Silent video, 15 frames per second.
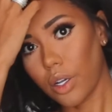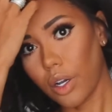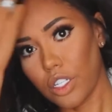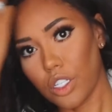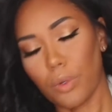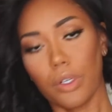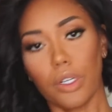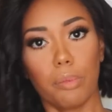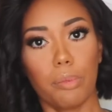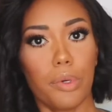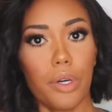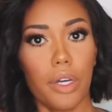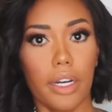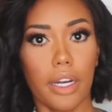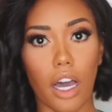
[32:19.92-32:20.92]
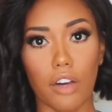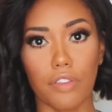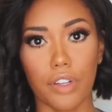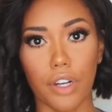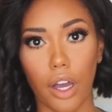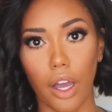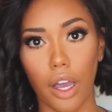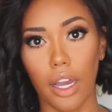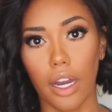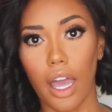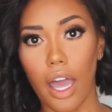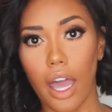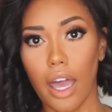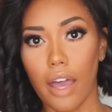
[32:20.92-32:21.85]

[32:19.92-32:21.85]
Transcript: So I just wanted to put an outfit on,